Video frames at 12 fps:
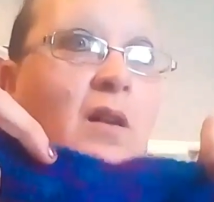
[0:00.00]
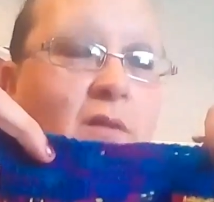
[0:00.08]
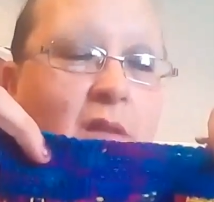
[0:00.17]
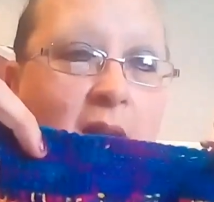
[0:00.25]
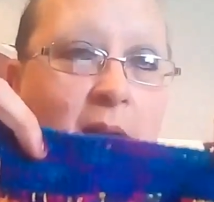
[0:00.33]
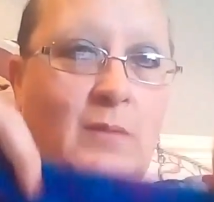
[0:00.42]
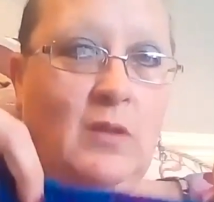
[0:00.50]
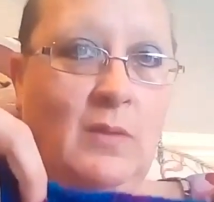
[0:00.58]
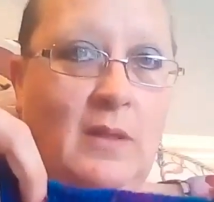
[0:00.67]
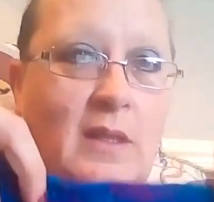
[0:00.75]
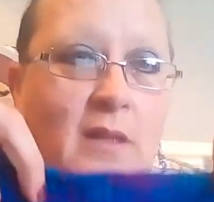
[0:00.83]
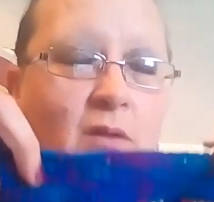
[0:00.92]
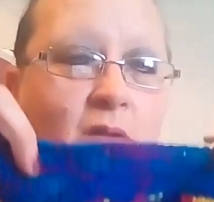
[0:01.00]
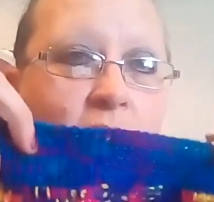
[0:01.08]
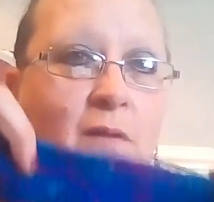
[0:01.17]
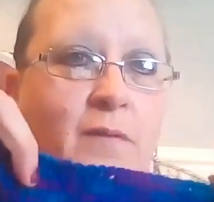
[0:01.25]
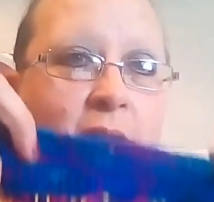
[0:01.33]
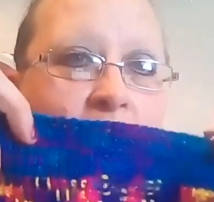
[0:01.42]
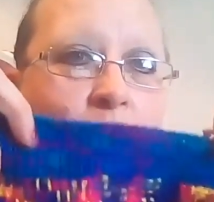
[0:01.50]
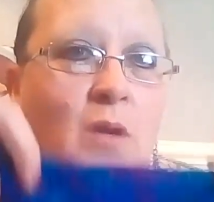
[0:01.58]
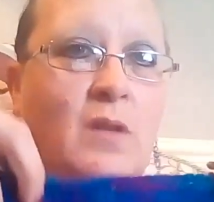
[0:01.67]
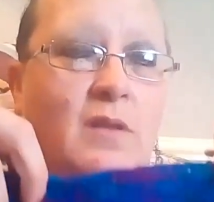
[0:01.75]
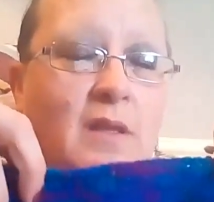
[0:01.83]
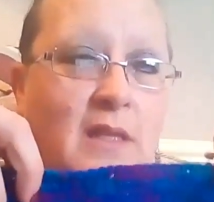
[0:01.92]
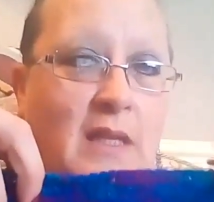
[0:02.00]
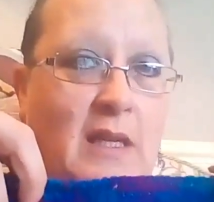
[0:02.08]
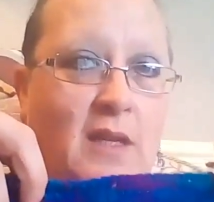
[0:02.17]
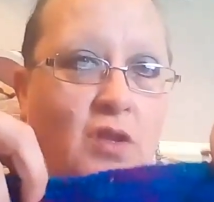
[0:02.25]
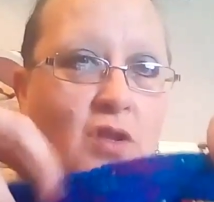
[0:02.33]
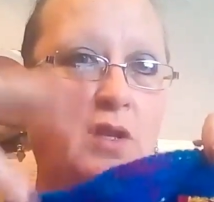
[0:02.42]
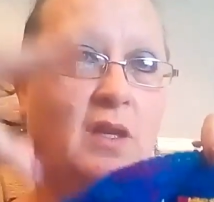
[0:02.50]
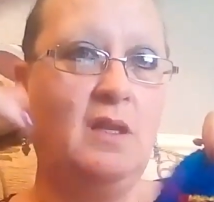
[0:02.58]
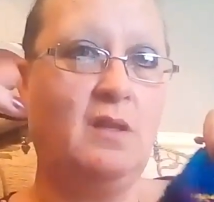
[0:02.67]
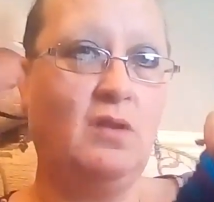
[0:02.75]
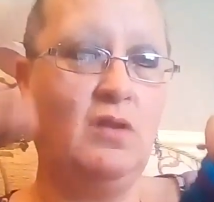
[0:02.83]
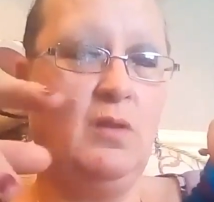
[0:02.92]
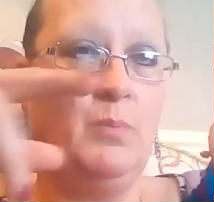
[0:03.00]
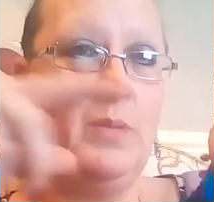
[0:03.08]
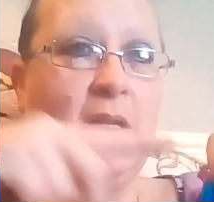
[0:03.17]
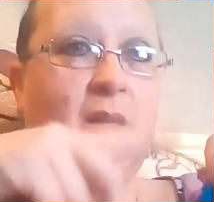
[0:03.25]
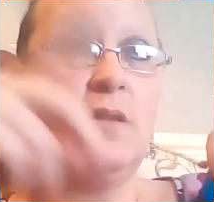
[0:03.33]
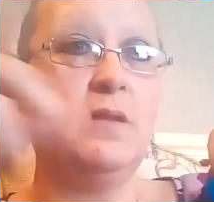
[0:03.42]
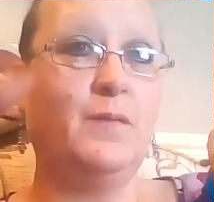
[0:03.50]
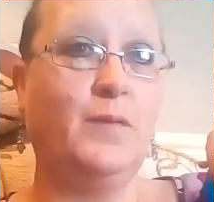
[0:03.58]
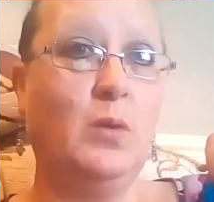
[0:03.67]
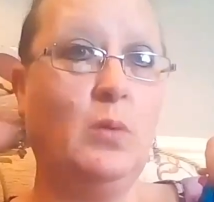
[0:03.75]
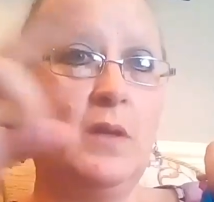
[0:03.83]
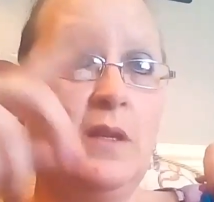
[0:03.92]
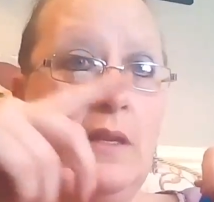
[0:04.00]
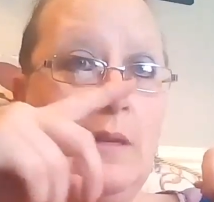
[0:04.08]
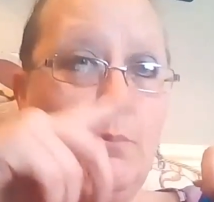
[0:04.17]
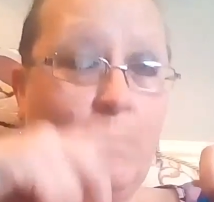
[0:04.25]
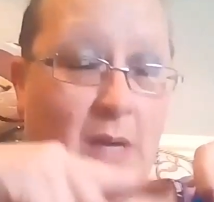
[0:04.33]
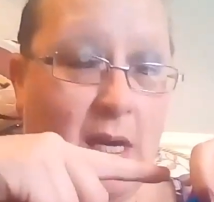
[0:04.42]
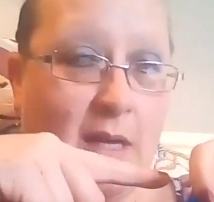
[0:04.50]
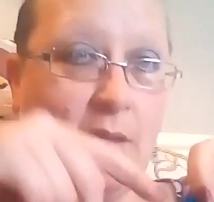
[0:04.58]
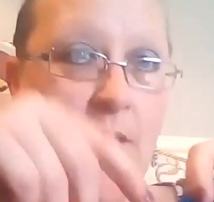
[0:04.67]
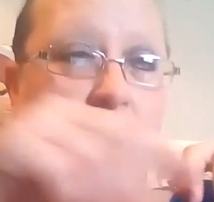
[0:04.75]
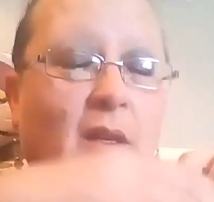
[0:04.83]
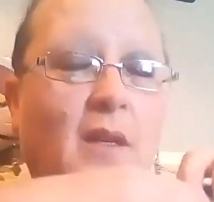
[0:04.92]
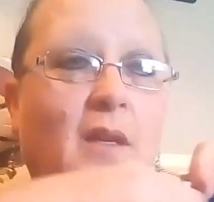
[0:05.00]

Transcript: a long time doing this, because obviously one stitch is 2 passes forward and then back.